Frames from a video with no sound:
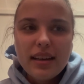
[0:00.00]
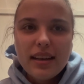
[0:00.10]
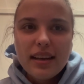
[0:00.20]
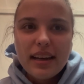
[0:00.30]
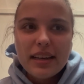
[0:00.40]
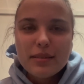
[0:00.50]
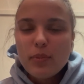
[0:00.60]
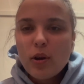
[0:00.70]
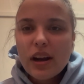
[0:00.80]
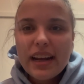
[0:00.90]

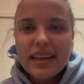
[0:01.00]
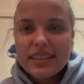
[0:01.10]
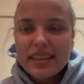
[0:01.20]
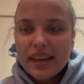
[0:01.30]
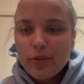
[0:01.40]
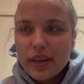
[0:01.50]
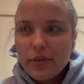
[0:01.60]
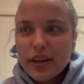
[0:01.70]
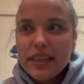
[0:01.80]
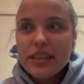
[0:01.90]
exploring and seeing what you
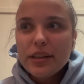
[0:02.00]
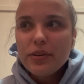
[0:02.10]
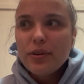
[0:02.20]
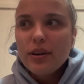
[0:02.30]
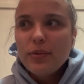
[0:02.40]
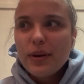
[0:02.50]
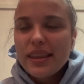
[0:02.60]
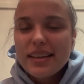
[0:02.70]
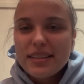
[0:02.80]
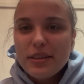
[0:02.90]
can do with
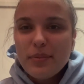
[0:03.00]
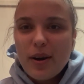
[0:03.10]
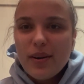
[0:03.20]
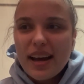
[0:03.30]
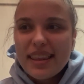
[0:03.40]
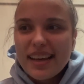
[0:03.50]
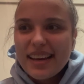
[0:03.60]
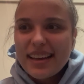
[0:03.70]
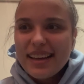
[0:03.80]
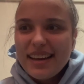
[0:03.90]
this new mode. I
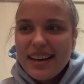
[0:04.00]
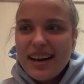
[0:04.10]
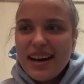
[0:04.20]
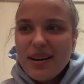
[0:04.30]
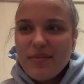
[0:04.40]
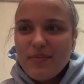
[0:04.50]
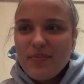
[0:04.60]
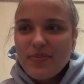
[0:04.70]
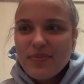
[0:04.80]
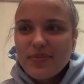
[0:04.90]
think
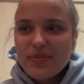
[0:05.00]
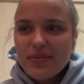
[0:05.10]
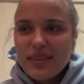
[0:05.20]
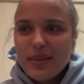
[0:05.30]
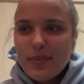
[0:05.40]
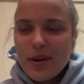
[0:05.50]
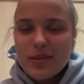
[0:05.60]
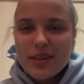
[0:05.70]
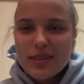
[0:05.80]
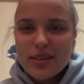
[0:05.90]
the modes
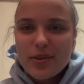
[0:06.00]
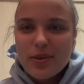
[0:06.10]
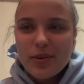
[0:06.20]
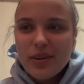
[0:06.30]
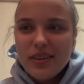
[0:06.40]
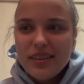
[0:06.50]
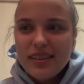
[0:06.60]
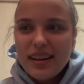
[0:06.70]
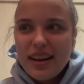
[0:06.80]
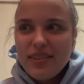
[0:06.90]
are so cool.
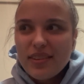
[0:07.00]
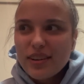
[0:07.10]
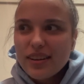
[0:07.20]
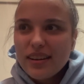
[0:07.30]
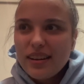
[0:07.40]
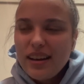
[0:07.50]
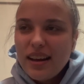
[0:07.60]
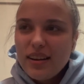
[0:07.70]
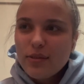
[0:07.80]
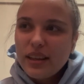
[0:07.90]
I've never
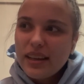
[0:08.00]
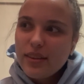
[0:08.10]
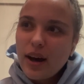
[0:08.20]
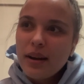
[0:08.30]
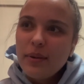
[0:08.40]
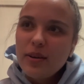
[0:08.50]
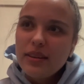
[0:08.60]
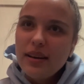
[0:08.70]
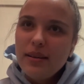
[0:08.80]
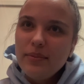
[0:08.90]
really thought about
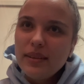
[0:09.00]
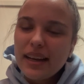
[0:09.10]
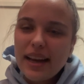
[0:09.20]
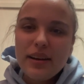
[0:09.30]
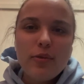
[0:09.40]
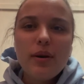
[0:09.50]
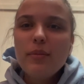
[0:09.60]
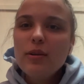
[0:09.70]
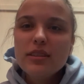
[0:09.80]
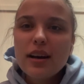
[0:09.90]
them. Like, I know what
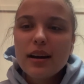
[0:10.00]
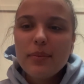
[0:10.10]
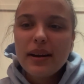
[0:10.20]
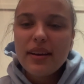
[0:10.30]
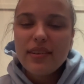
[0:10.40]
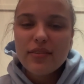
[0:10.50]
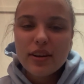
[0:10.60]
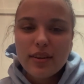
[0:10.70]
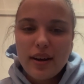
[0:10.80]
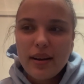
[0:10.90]
modes are, but I've never
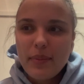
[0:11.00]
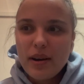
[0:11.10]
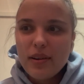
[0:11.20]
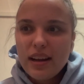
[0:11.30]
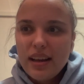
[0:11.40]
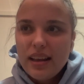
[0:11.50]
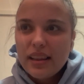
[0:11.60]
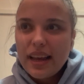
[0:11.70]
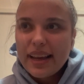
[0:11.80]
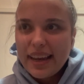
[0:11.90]
thought about
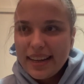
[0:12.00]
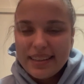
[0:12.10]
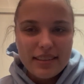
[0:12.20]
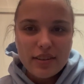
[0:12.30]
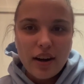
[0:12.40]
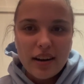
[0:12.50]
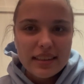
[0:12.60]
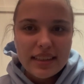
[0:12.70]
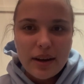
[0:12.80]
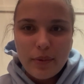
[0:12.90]
like in
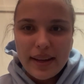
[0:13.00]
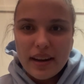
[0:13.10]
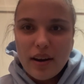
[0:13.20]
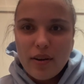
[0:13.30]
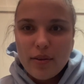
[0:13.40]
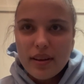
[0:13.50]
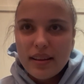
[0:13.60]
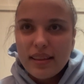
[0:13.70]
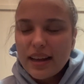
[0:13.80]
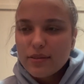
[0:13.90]
songs that we know
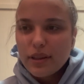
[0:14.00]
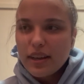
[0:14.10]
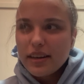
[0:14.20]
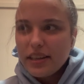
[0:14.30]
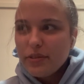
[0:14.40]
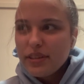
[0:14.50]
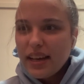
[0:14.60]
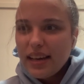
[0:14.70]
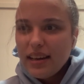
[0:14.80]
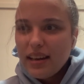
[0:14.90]
that's what they're
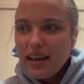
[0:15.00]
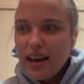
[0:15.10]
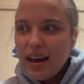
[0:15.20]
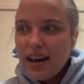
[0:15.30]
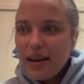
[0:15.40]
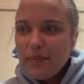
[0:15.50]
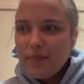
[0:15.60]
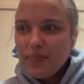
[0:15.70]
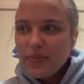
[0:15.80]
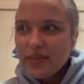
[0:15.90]
using.
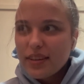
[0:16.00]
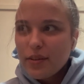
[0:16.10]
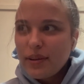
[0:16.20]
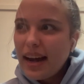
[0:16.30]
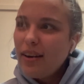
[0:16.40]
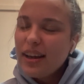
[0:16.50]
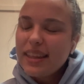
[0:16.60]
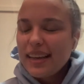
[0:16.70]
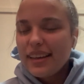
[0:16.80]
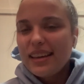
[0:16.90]
So now I
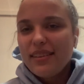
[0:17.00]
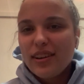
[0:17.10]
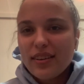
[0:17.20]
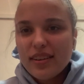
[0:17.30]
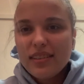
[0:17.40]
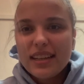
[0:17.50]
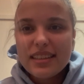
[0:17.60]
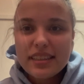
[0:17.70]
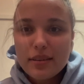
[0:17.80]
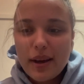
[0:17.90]
think even
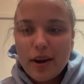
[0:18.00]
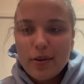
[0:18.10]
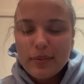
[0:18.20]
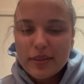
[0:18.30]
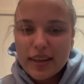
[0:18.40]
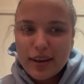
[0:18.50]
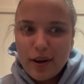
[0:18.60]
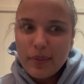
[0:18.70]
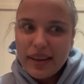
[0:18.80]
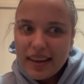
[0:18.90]
listening to my own music, I'll
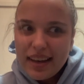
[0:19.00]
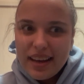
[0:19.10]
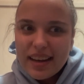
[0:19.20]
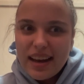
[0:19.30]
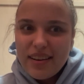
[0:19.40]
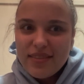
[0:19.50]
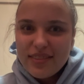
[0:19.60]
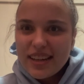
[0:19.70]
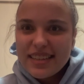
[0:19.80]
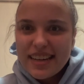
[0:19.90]
be kind of
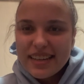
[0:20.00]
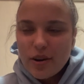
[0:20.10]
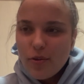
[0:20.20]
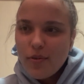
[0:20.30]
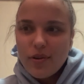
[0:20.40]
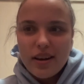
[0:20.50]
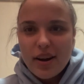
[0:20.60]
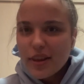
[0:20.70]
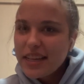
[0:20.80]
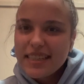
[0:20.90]
listening, oh,
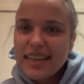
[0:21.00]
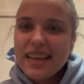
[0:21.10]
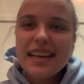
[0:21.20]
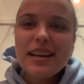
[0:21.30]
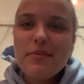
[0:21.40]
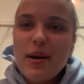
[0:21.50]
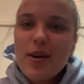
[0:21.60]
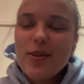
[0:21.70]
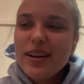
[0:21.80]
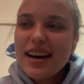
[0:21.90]
are they singing in a
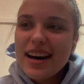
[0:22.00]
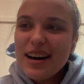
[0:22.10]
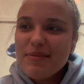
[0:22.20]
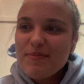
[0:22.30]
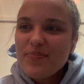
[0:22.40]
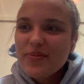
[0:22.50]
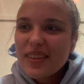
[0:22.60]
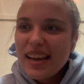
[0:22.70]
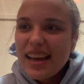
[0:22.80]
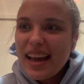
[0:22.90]
mode?
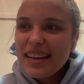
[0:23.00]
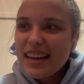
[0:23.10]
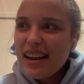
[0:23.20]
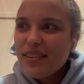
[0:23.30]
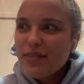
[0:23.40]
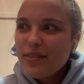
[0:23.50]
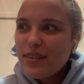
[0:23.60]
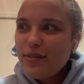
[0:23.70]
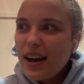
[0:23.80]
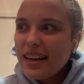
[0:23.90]
And kind of
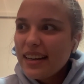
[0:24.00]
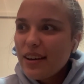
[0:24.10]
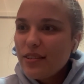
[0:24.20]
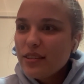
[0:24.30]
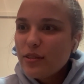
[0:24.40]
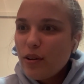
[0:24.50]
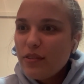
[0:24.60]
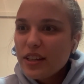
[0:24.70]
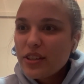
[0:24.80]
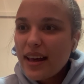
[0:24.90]
finding out
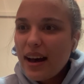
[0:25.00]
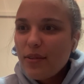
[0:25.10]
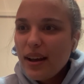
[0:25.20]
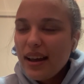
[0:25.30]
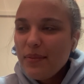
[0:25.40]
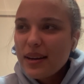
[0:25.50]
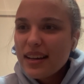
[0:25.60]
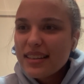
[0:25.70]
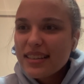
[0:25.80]
solfege that way, because